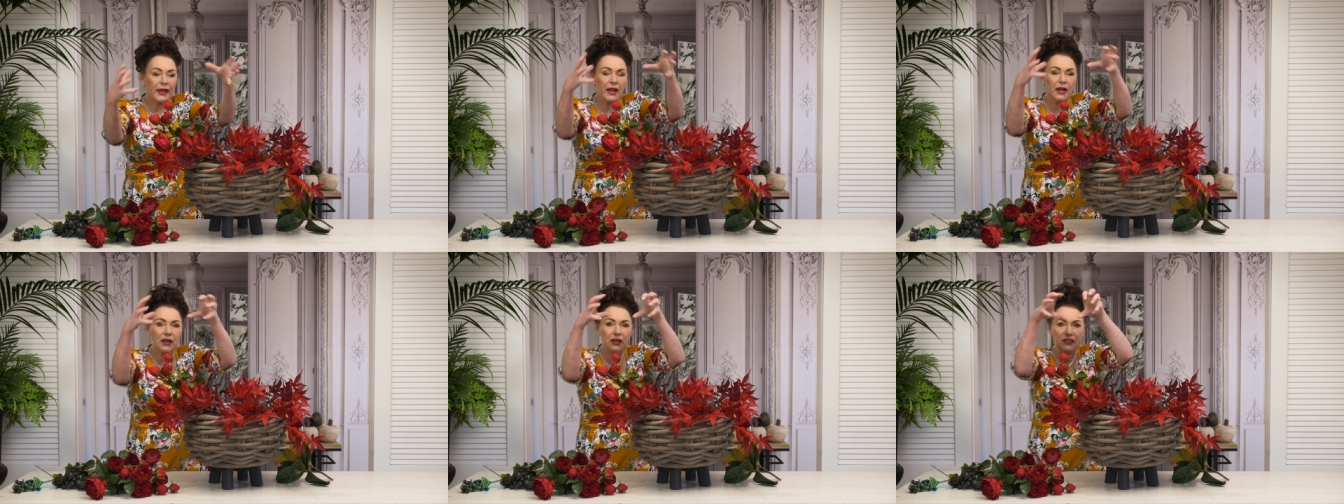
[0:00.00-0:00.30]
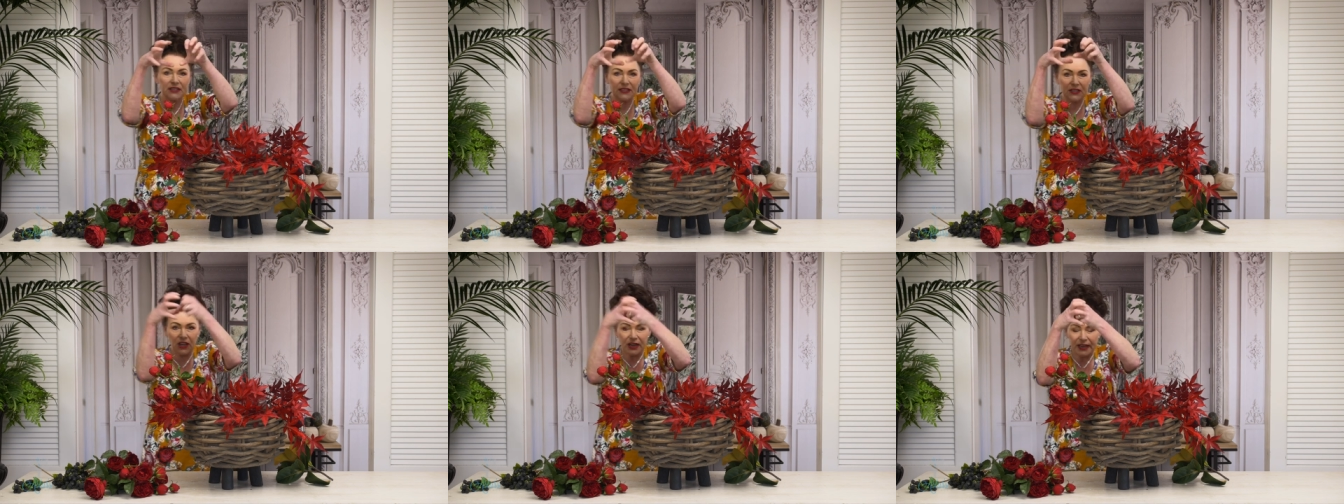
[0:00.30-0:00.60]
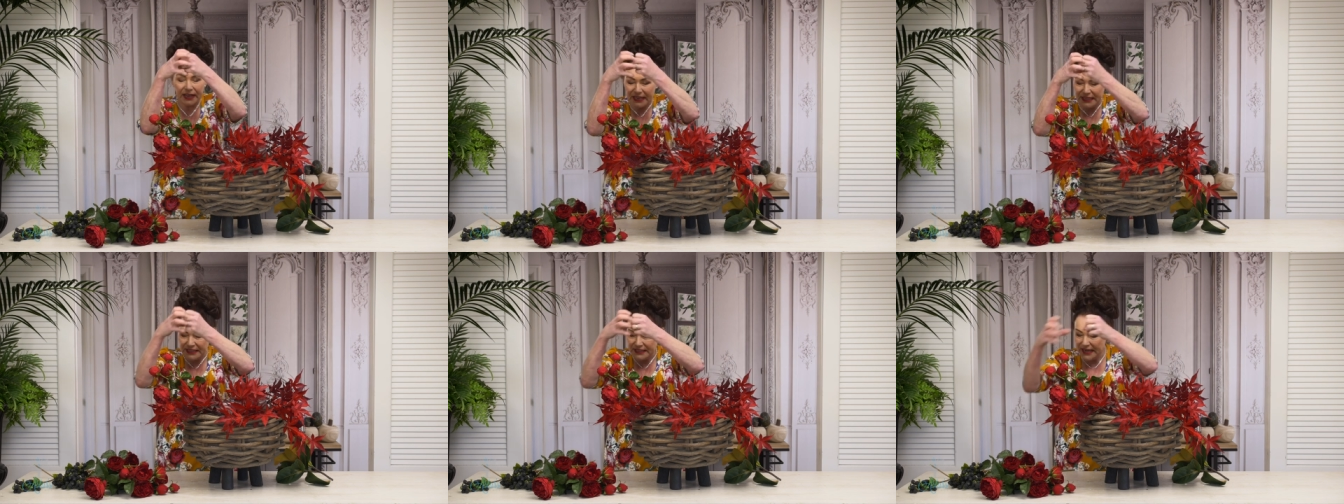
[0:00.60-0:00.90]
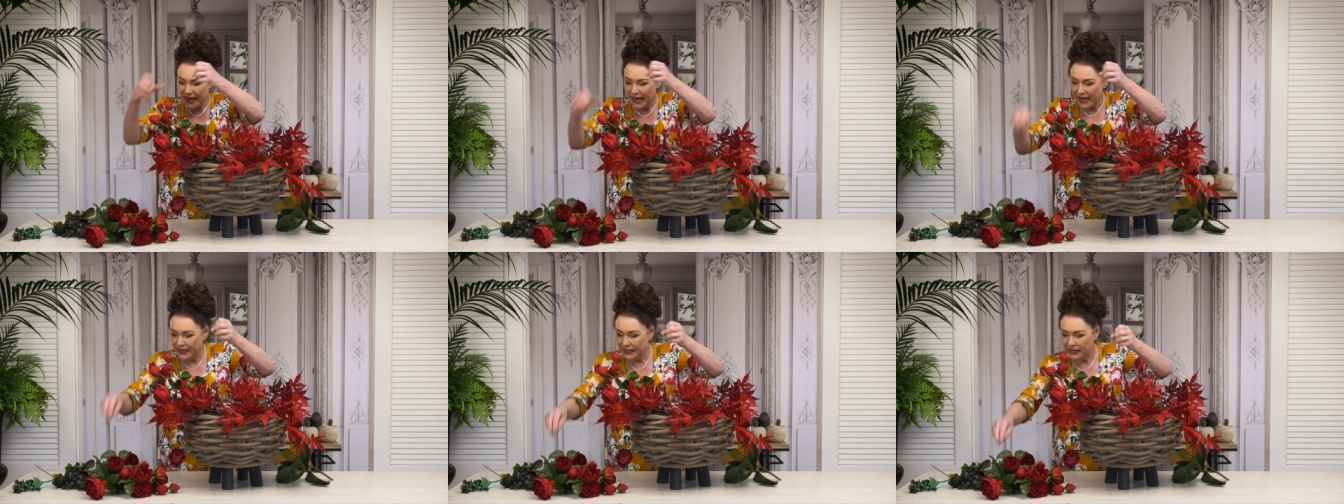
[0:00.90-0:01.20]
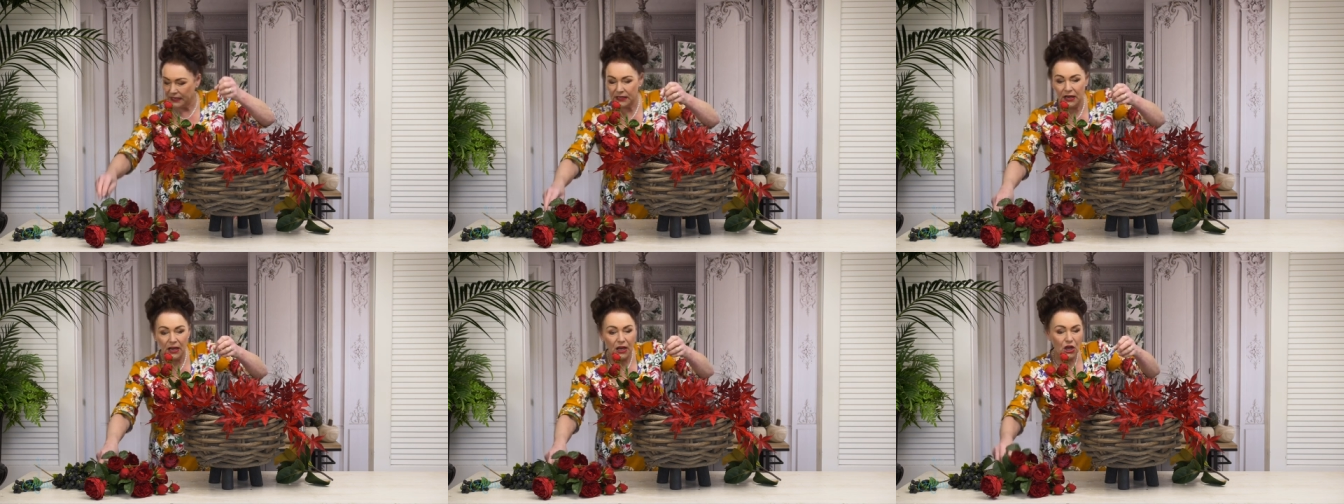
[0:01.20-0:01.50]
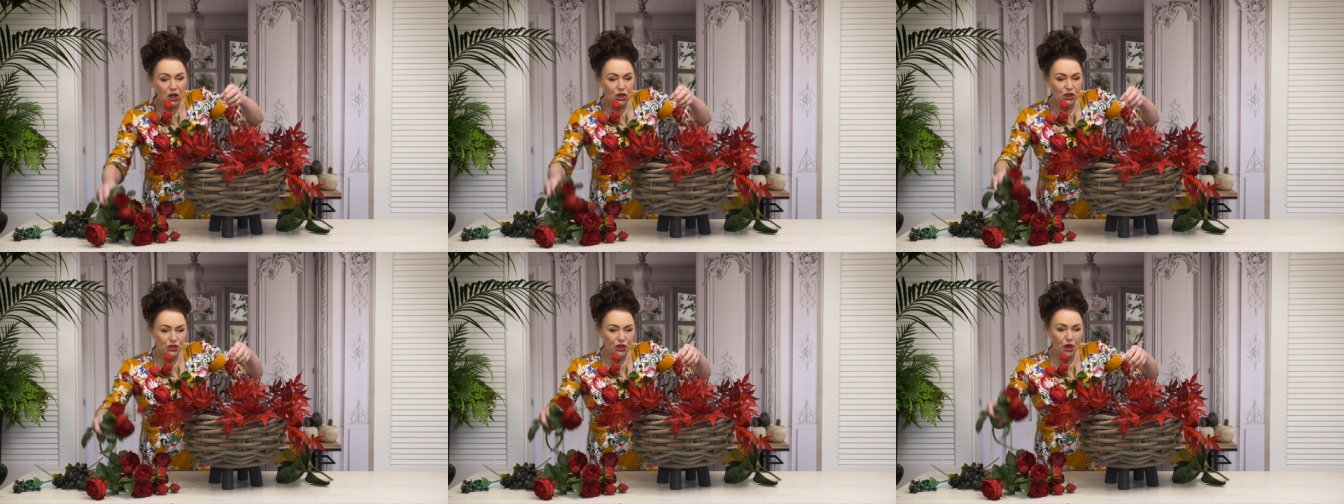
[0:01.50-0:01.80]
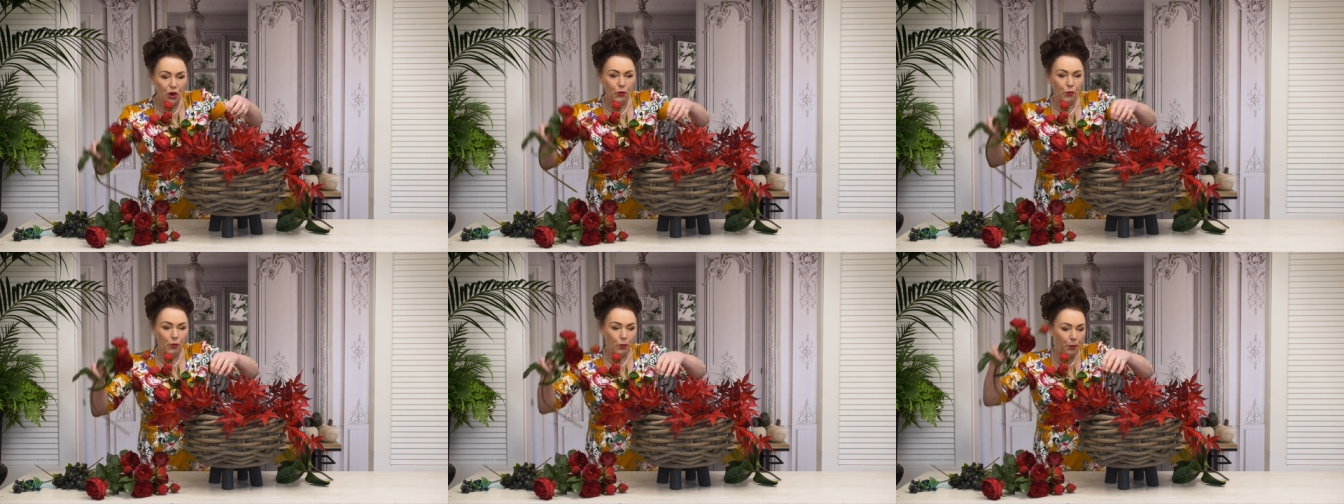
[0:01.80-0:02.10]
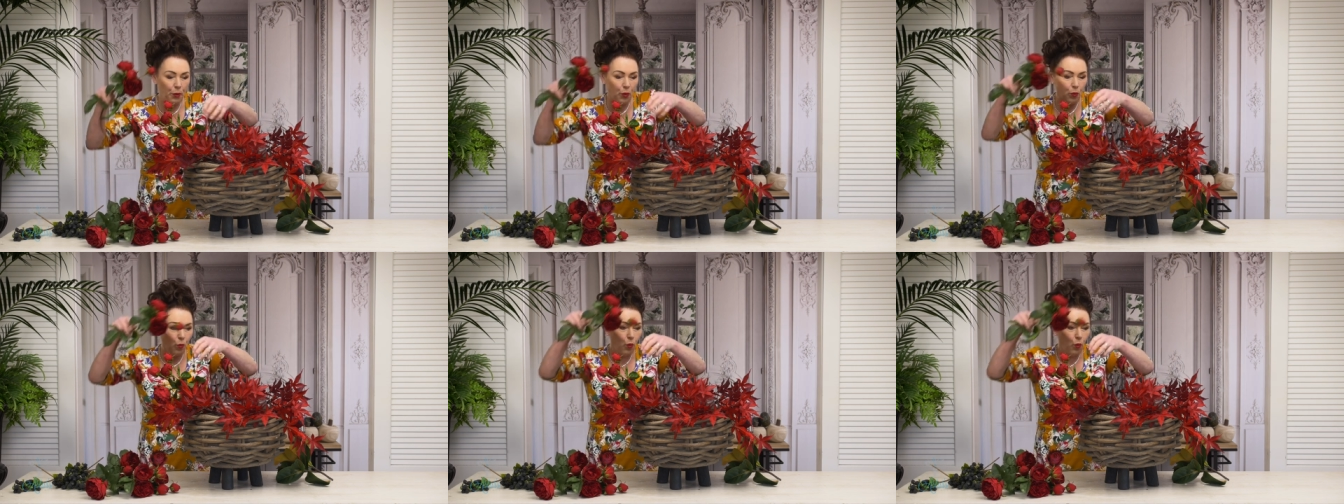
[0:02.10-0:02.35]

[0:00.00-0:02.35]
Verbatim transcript: out because it's gonna contain it. So we'll put